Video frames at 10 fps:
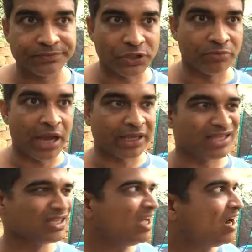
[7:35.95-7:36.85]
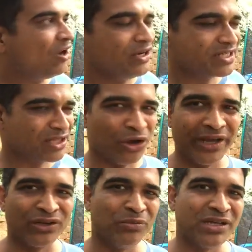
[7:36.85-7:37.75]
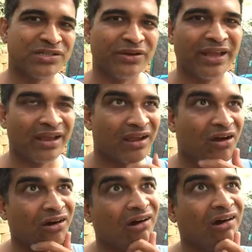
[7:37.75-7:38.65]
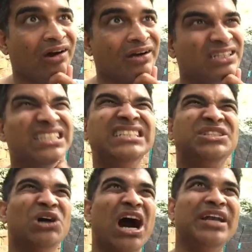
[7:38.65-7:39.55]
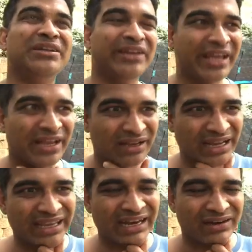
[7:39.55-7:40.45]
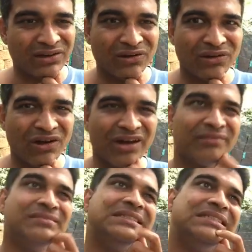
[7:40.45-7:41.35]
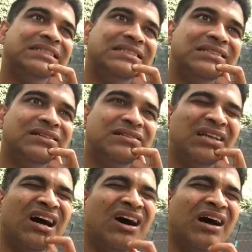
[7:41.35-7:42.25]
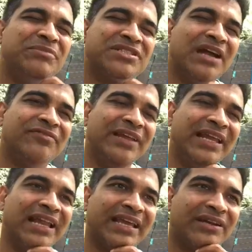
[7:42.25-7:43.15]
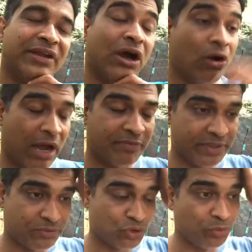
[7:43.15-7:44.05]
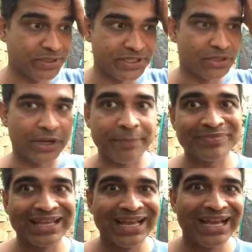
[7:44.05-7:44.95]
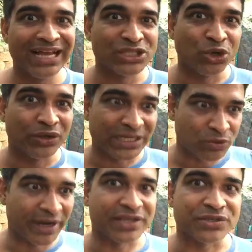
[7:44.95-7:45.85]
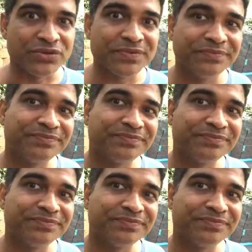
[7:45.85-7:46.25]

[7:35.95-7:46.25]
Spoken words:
So in my case, oh, it's snowing too much today, or too hot today, I can't go, or no, I'm just not feeling like it today. Oh, I've been too busy today. So that's one excuse.